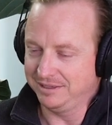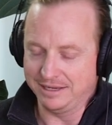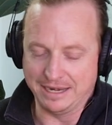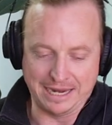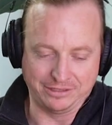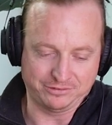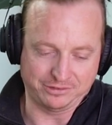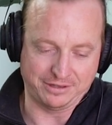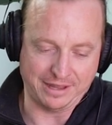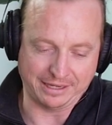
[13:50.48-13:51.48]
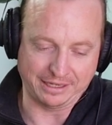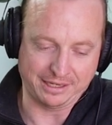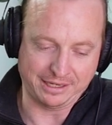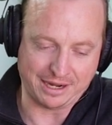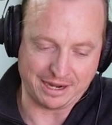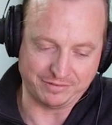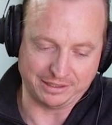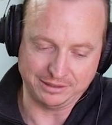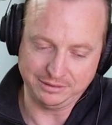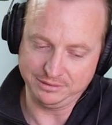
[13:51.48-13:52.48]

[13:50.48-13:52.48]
needs to then cover